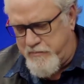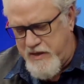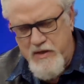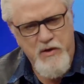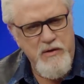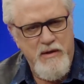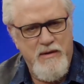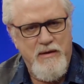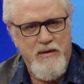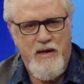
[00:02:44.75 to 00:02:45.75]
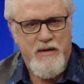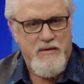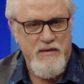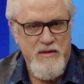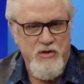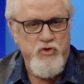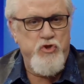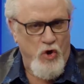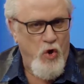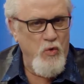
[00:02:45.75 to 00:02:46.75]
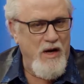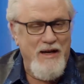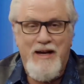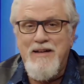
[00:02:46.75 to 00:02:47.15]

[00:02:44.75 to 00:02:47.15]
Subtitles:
Peter and Joe.